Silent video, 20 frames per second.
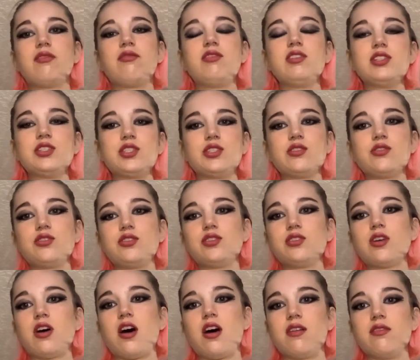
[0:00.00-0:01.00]
it feels so
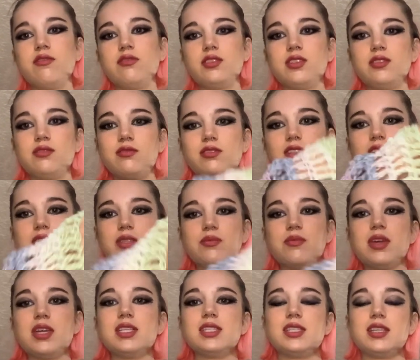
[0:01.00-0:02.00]
soft. It feels
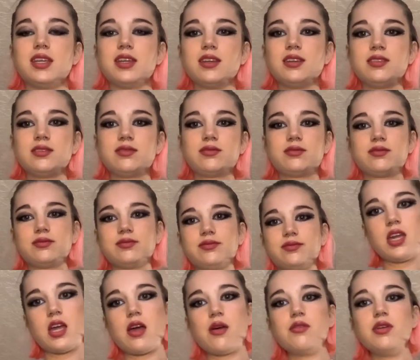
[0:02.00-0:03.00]
amazing.
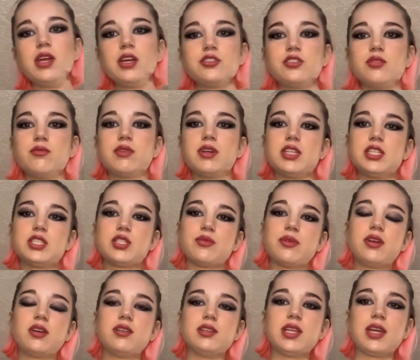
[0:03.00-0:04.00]
I would actually want a
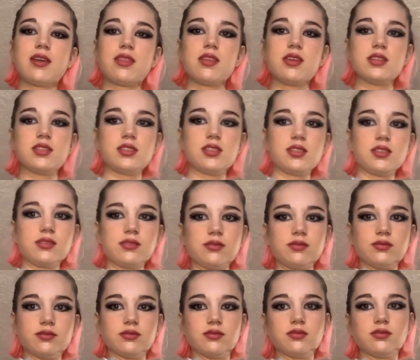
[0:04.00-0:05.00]
sweater like this.
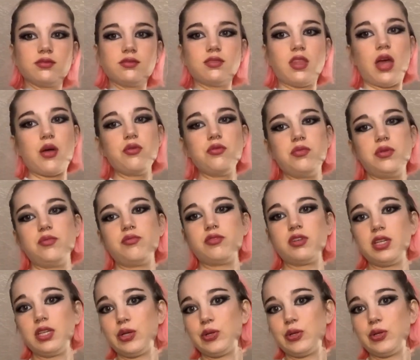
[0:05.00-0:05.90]
That would be pretty